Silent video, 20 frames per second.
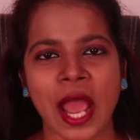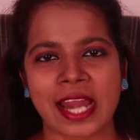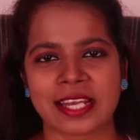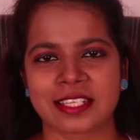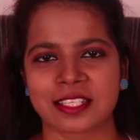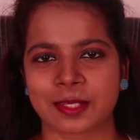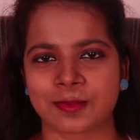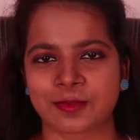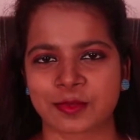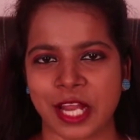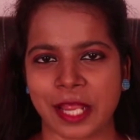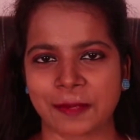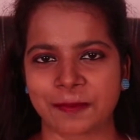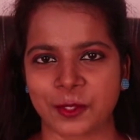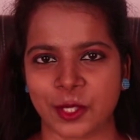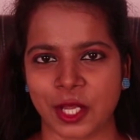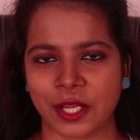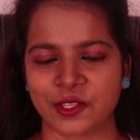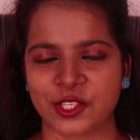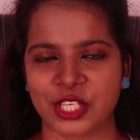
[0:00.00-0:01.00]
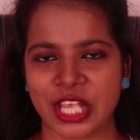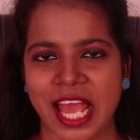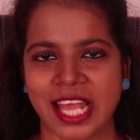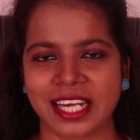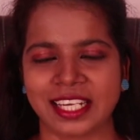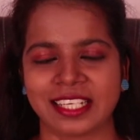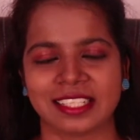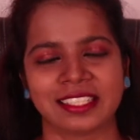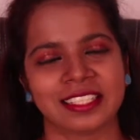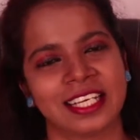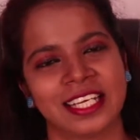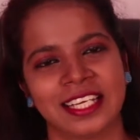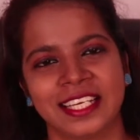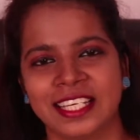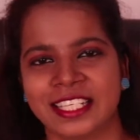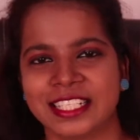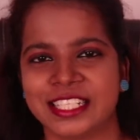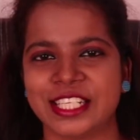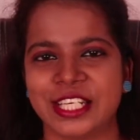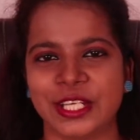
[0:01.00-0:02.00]
and subscribe to our channel
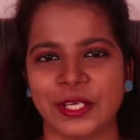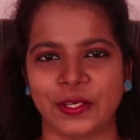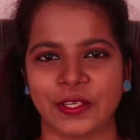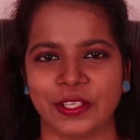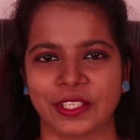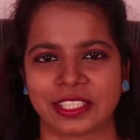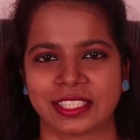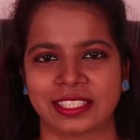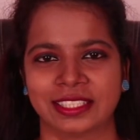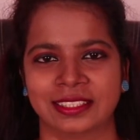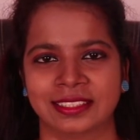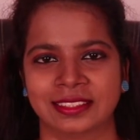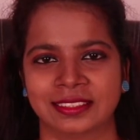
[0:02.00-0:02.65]
New Look.